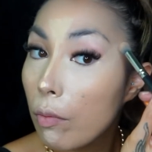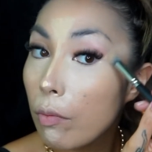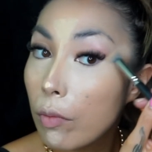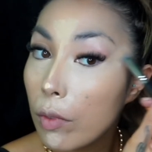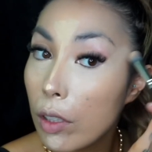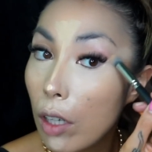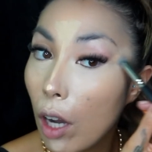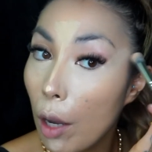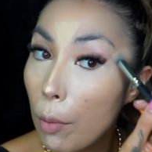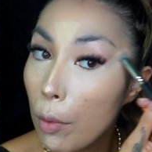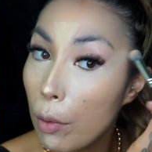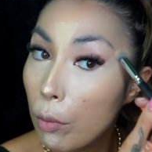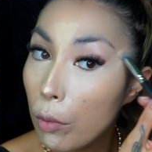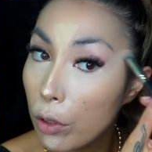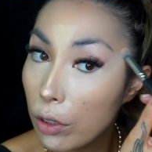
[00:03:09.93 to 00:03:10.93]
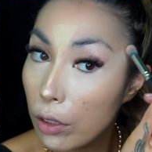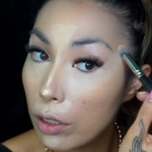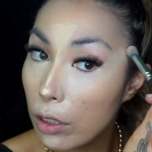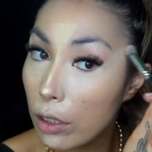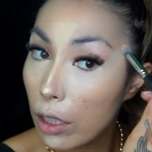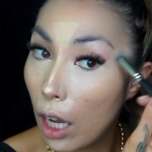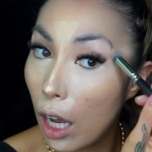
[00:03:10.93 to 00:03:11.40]
time of the month
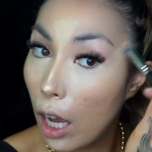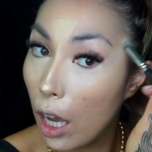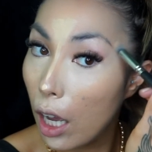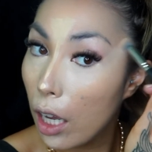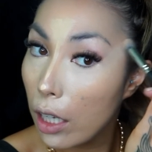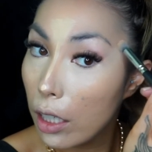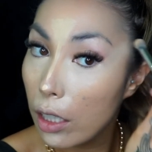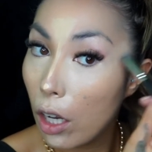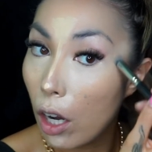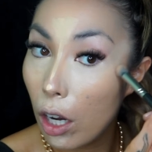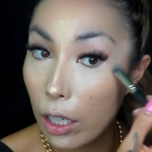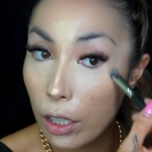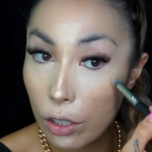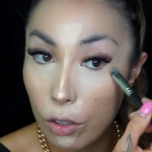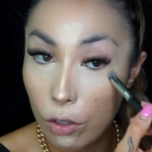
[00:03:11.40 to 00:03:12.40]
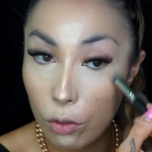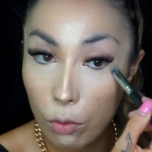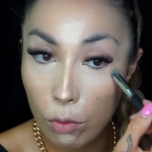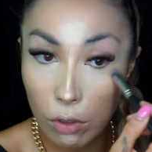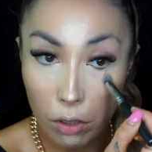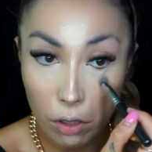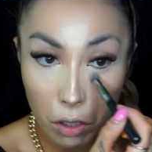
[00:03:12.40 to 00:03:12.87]
and I just
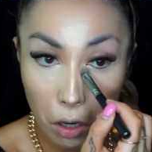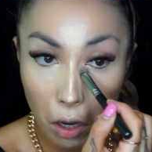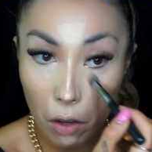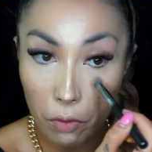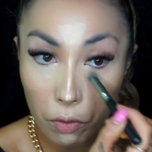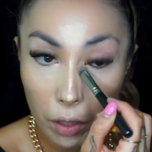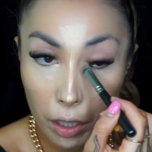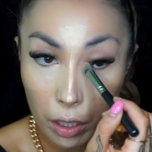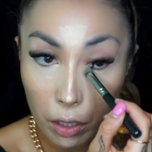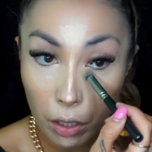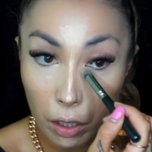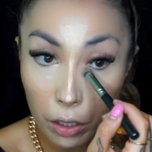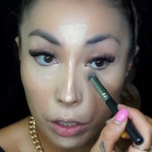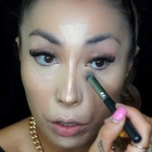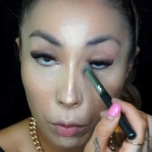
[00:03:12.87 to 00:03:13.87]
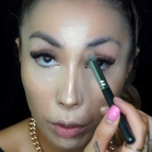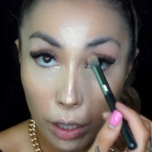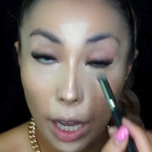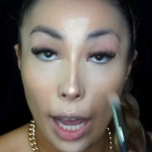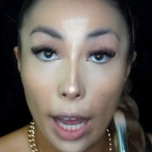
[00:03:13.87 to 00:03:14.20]
was not feeling like doing